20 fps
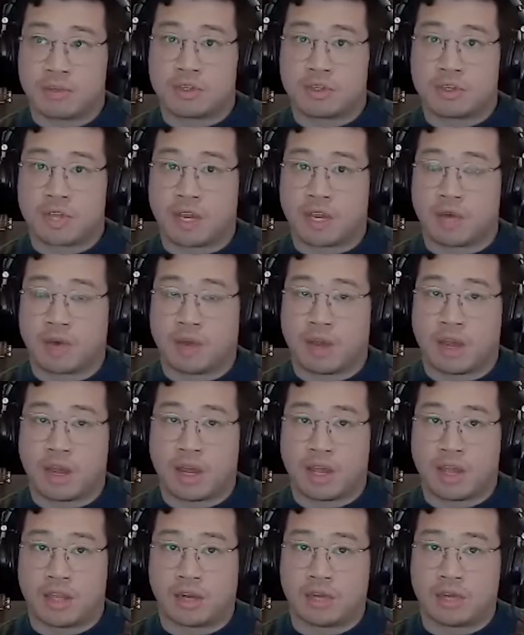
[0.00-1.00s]
like,
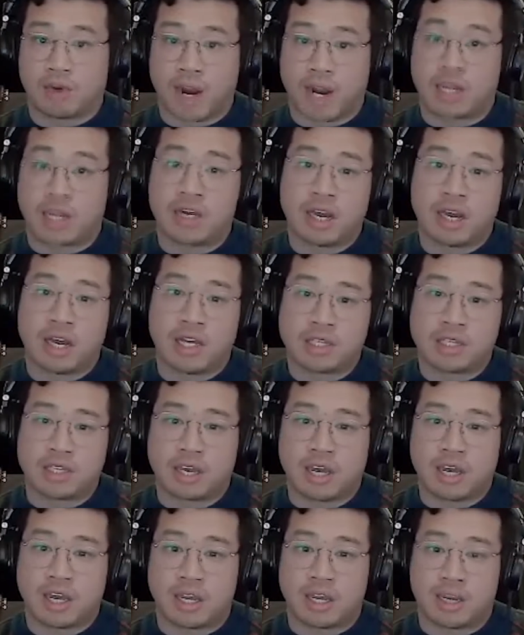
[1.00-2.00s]
I think recognizing
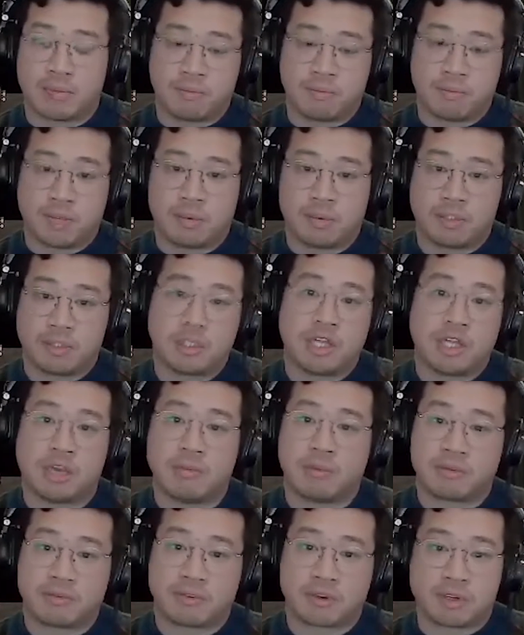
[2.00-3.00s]
that and being able to
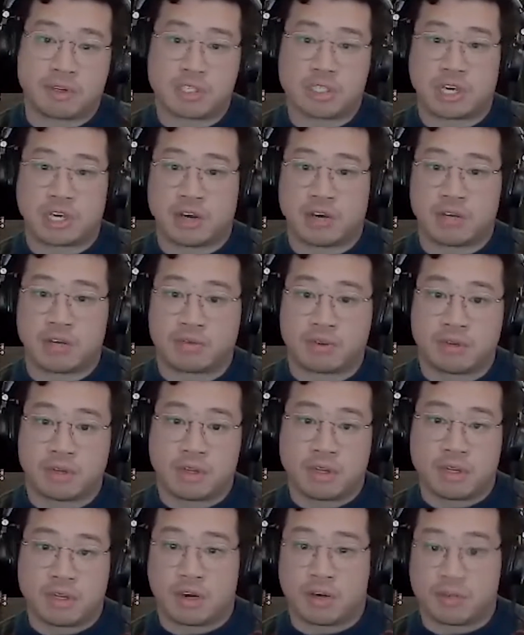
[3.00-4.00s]
name it for yourself,
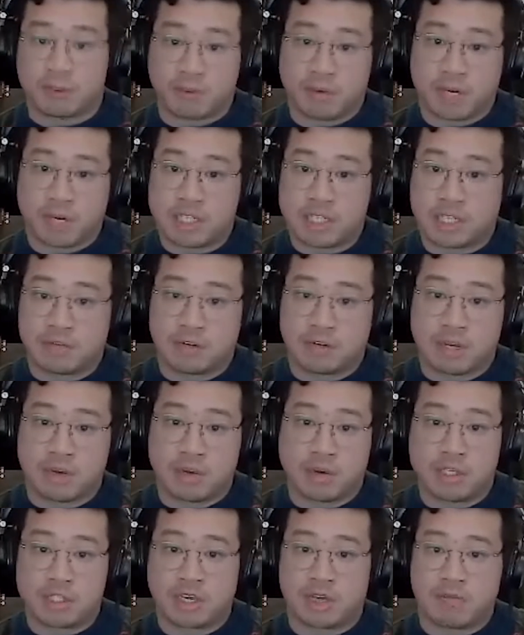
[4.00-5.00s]
or for myself
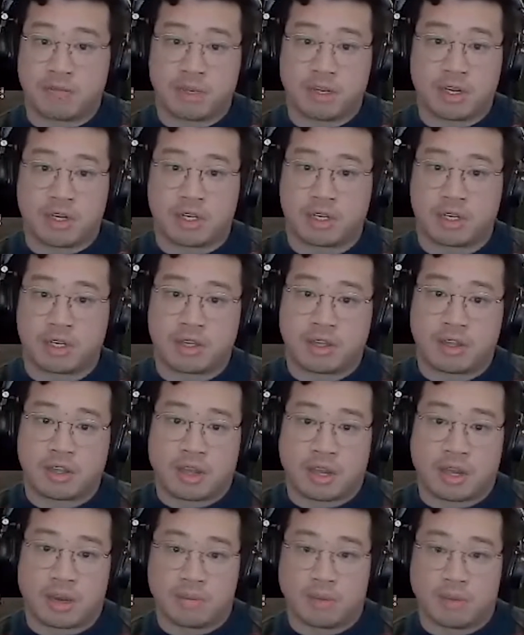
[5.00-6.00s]
anyways, have been
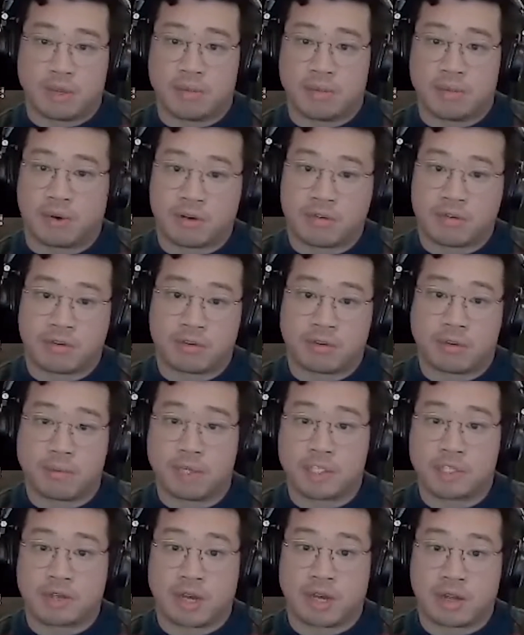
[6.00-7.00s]
important for my
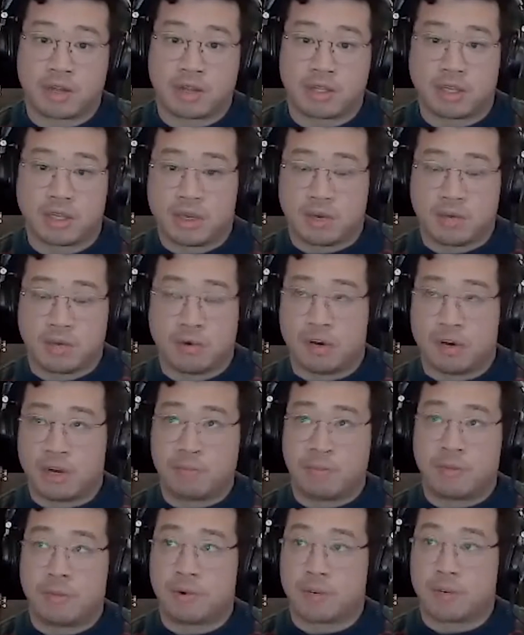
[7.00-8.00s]
mental health. Will I
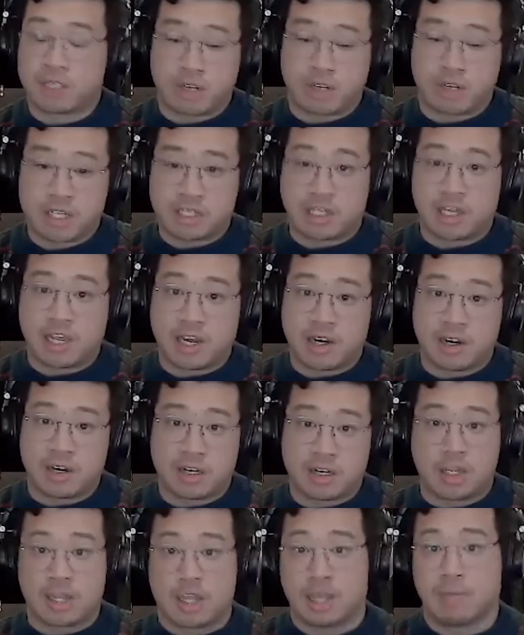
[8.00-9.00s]
be more stressed later?
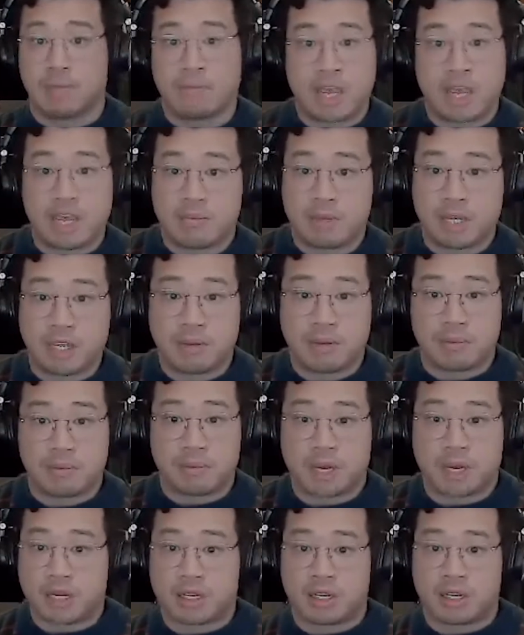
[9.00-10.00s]
Maybe,
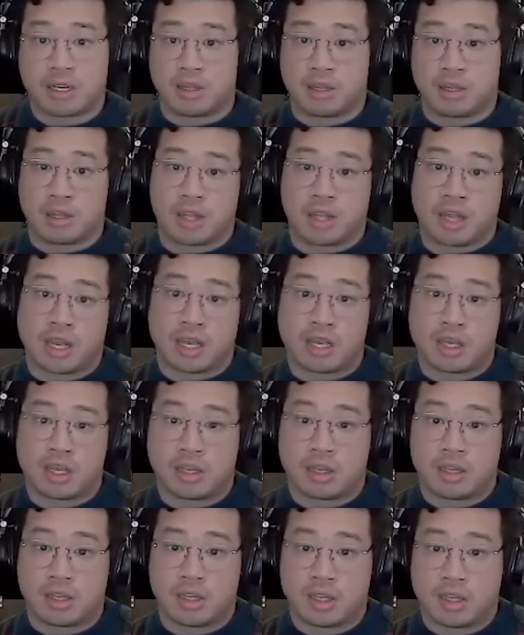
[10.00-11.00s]
but like,
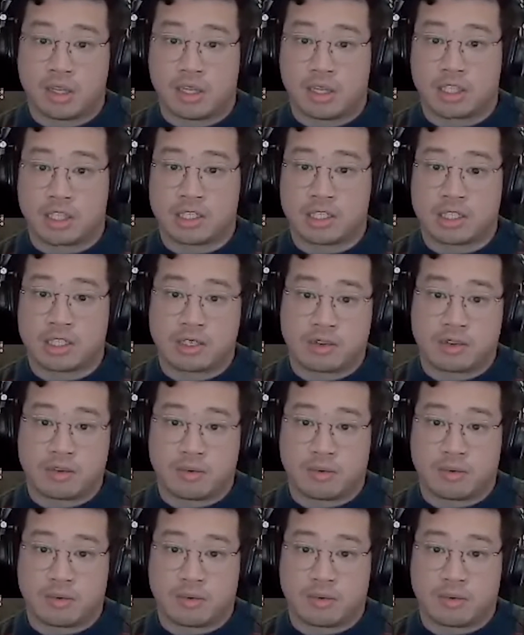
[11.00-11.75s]
this is